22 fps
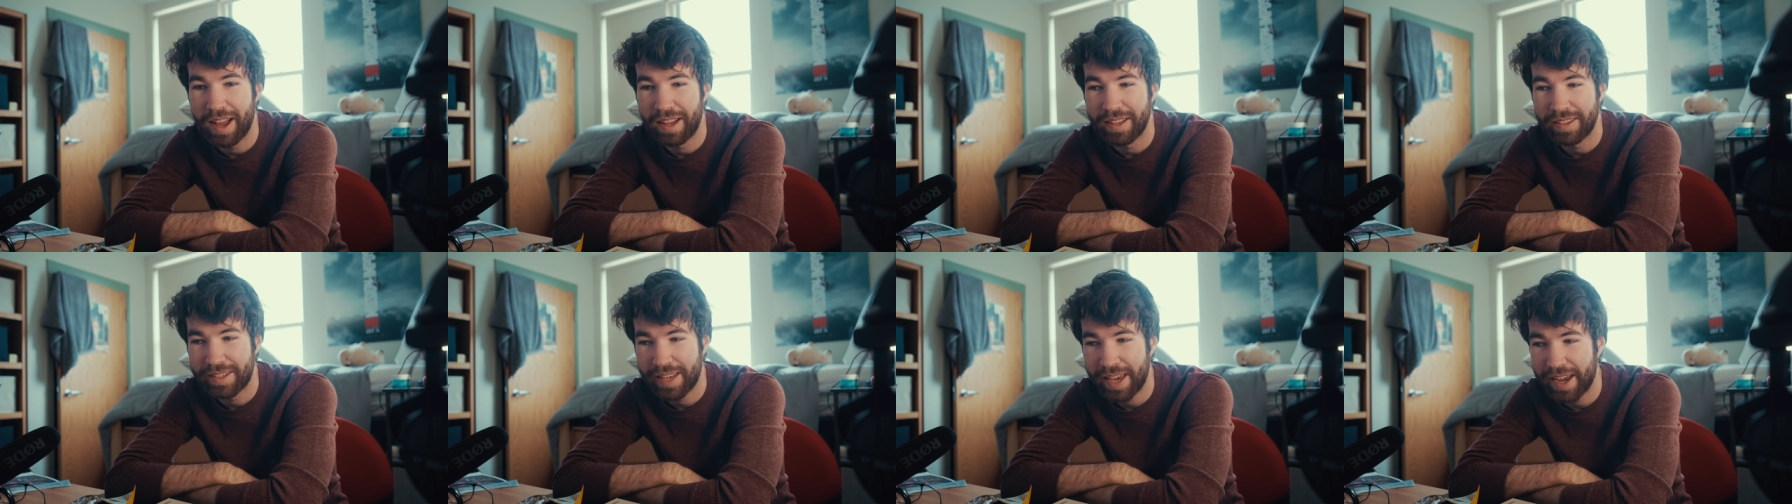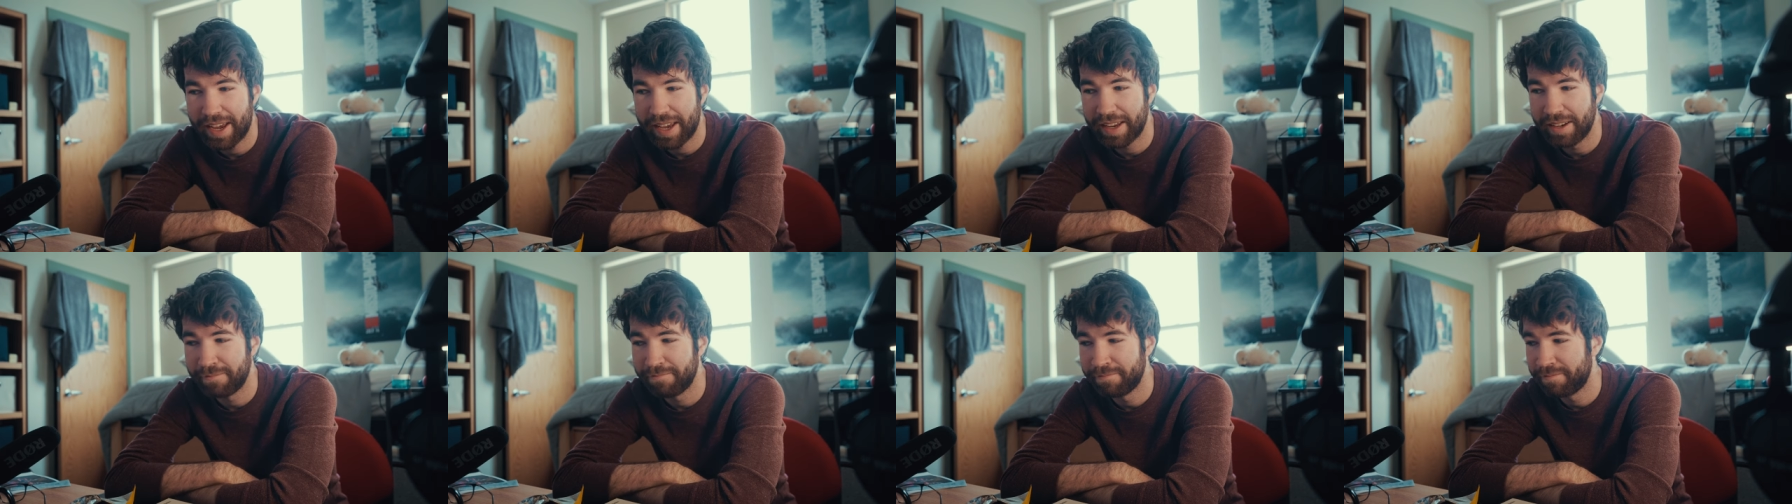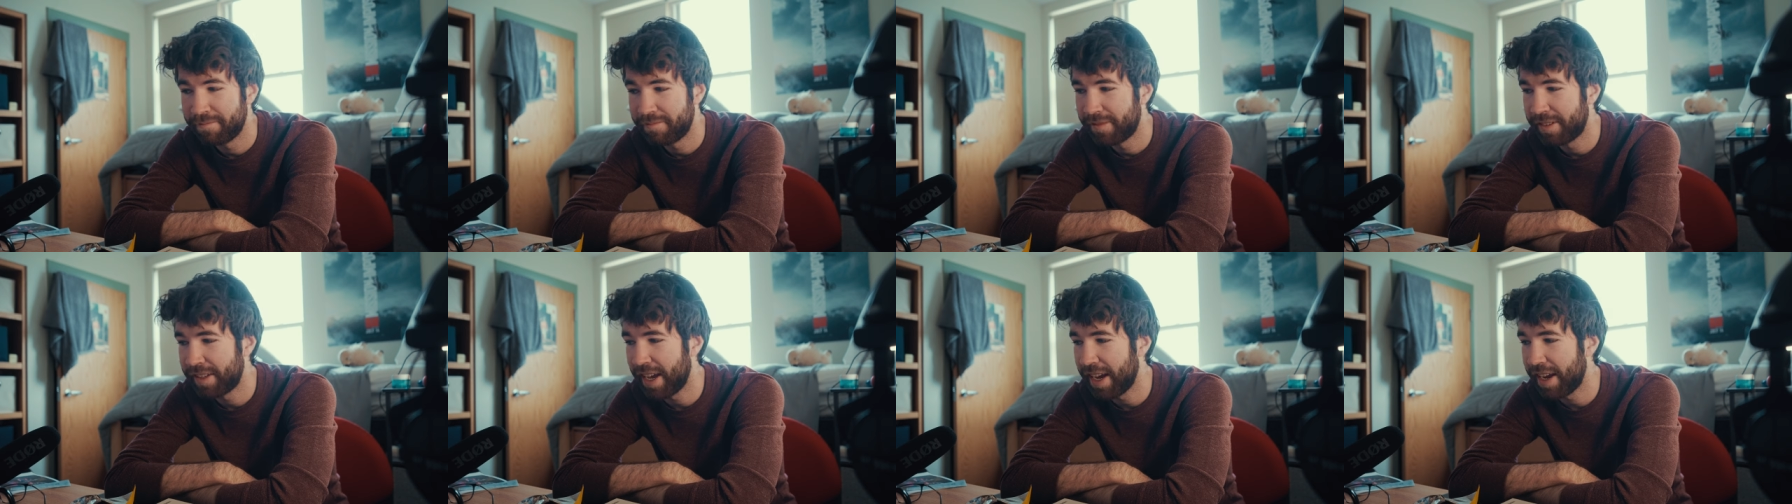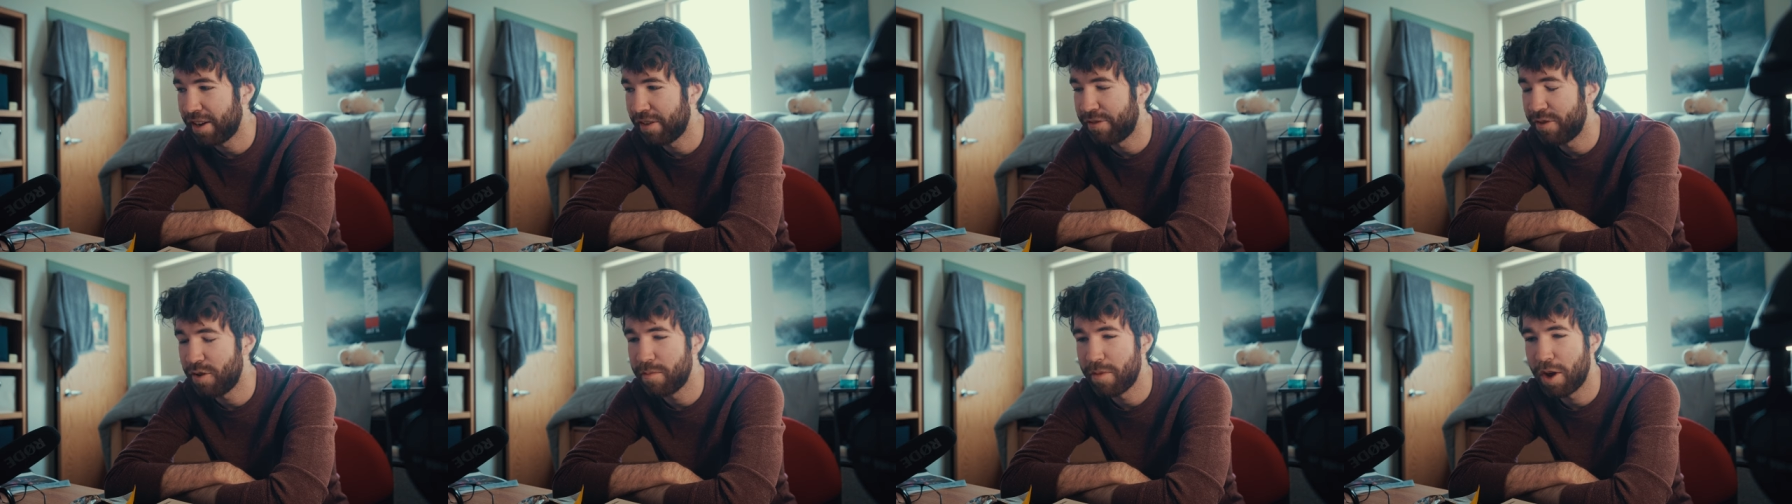taking
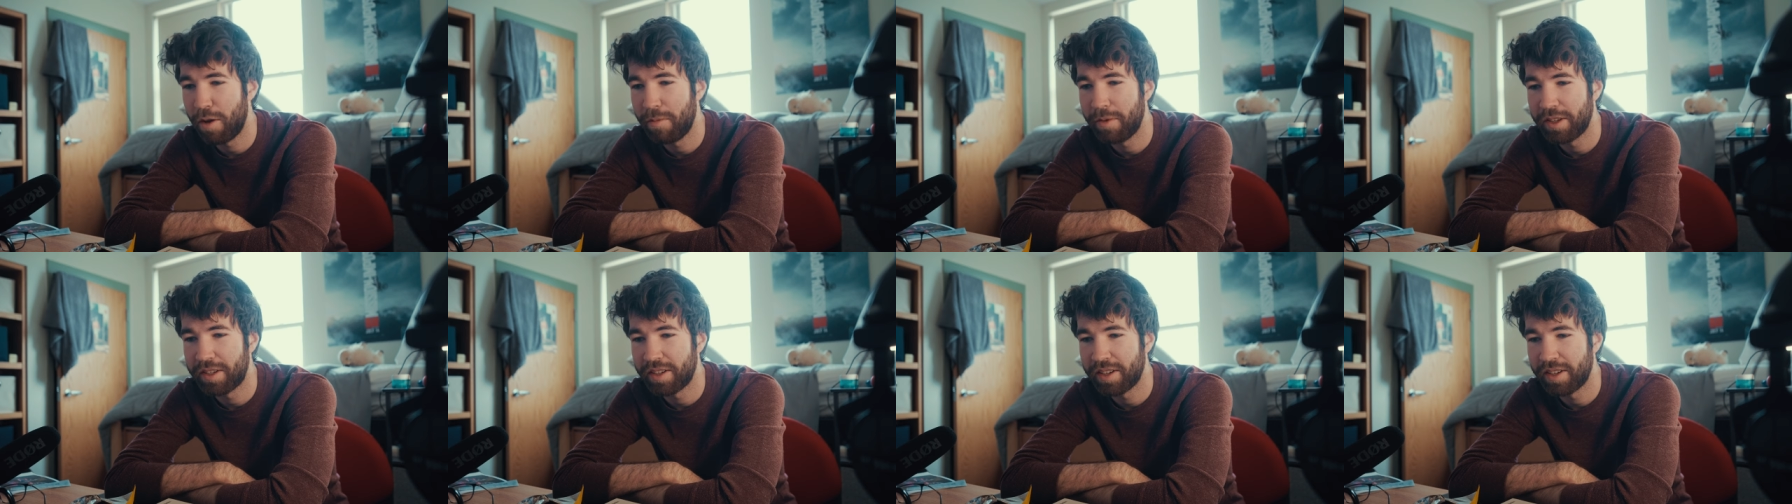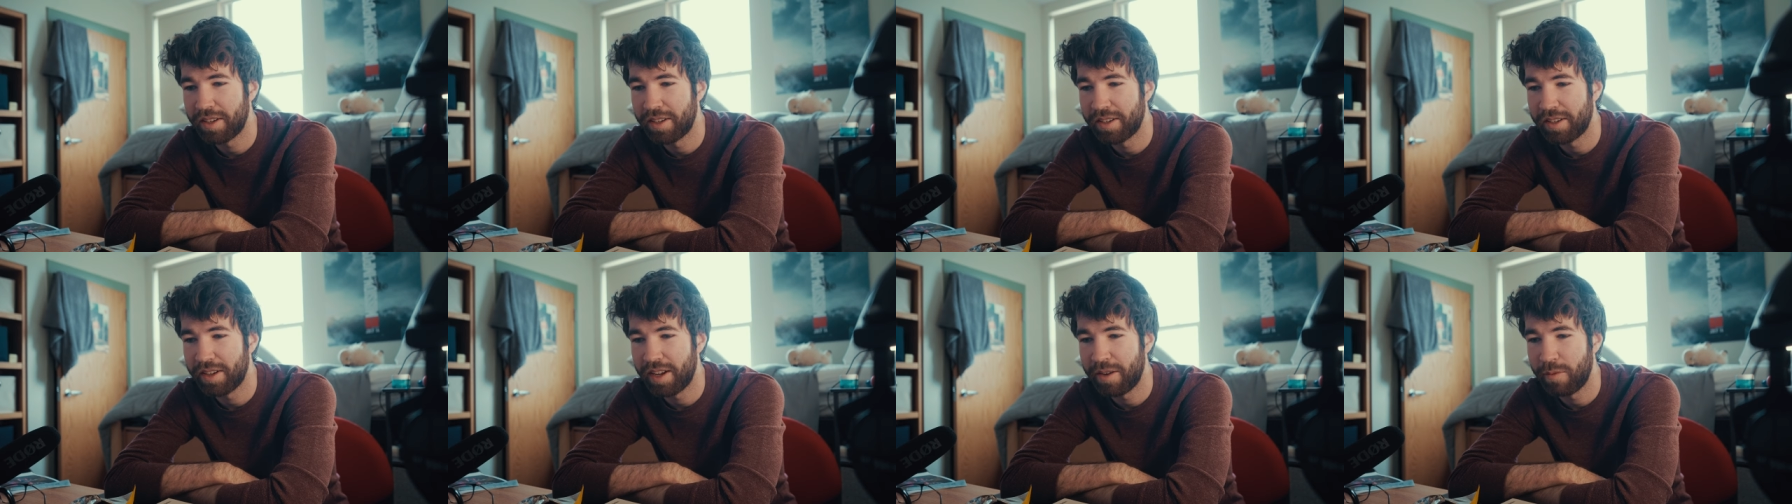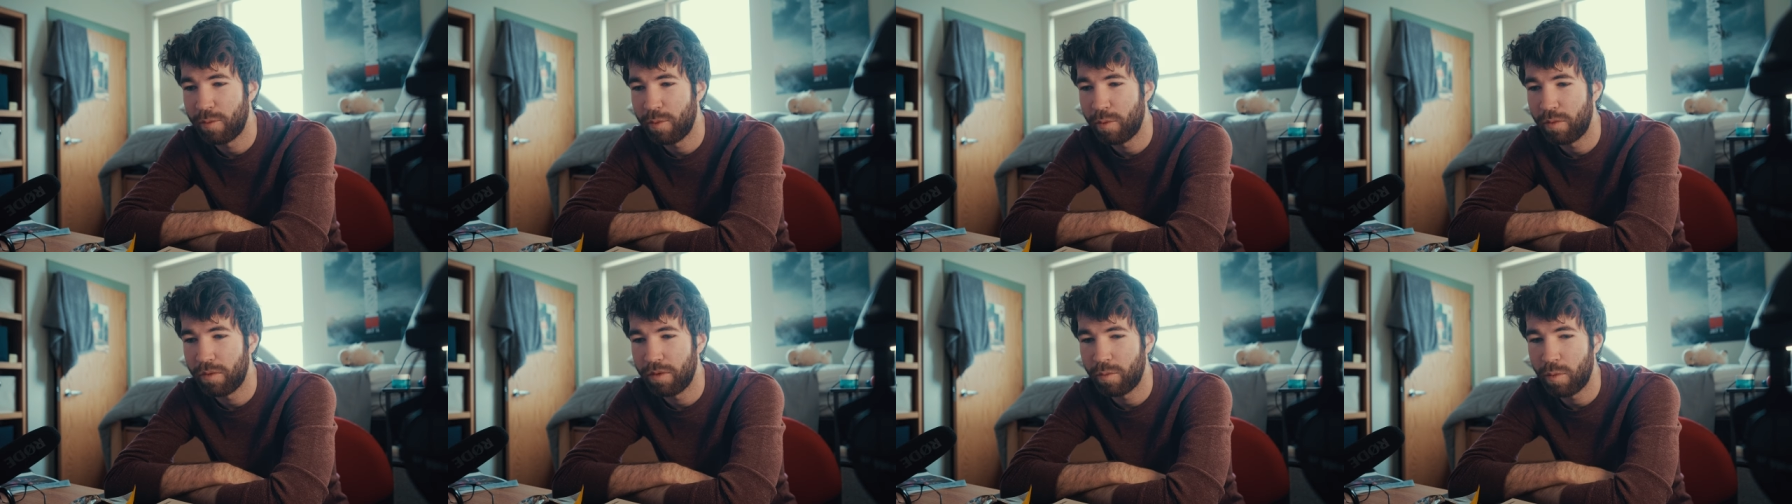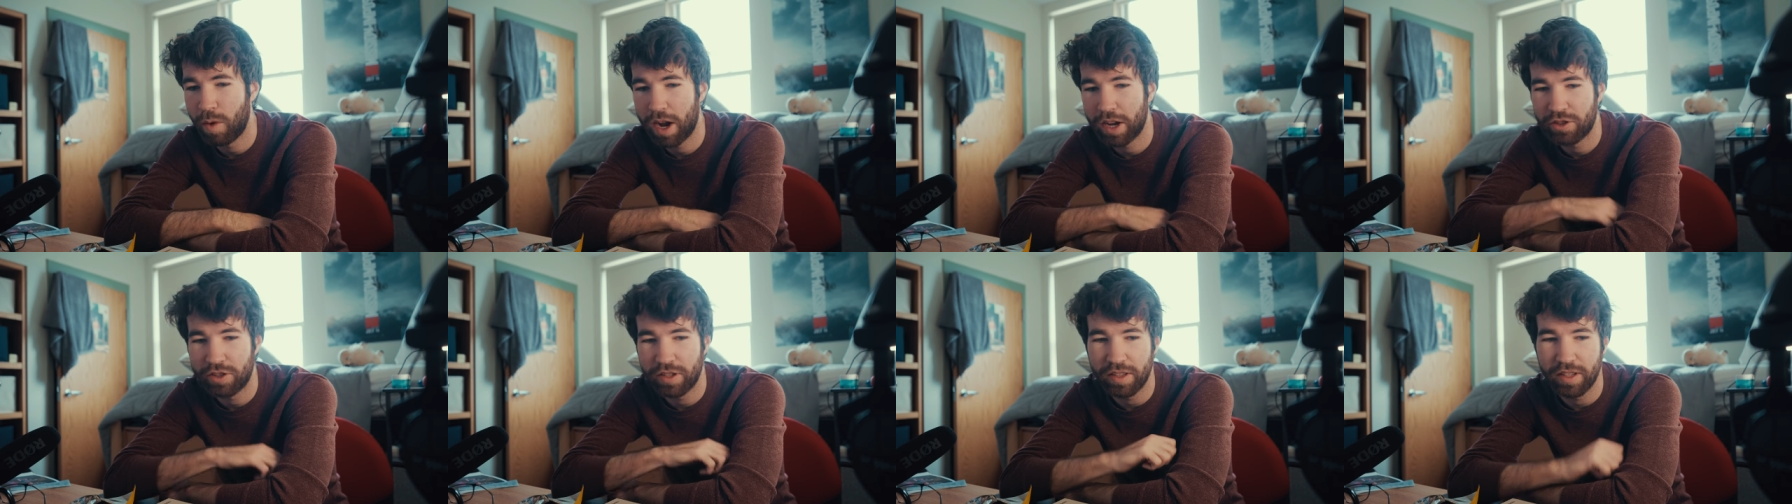a few moments and
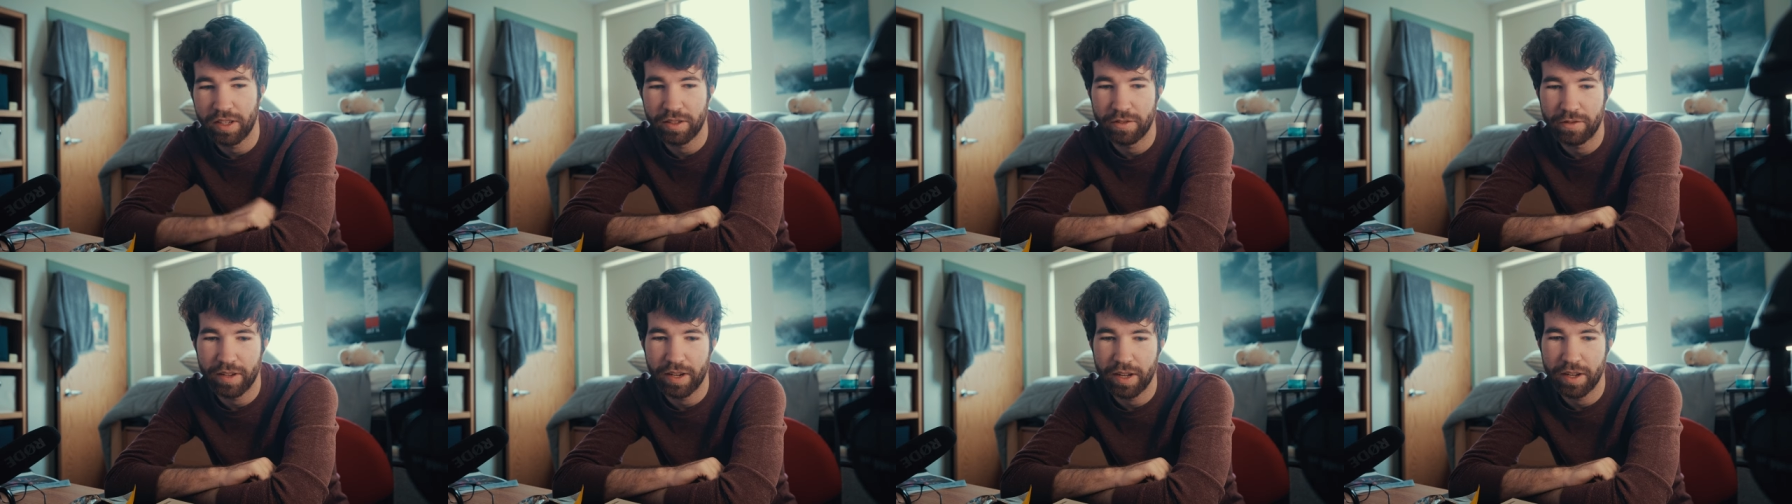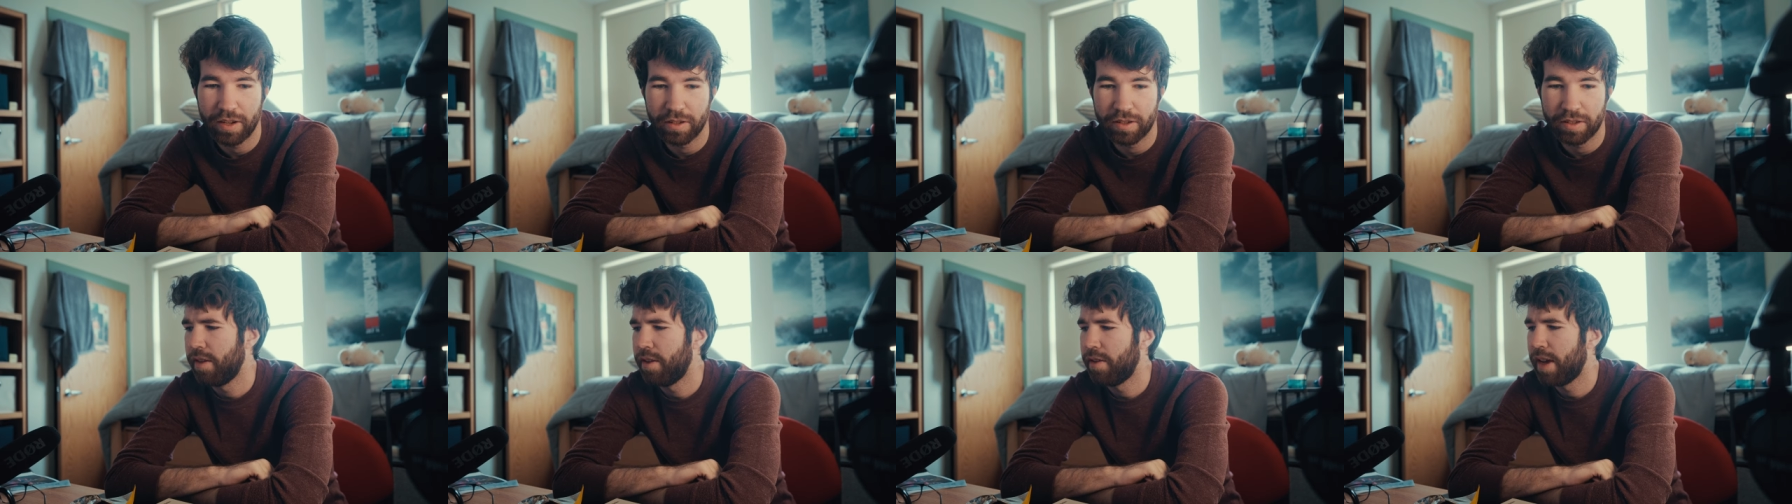watching these videos.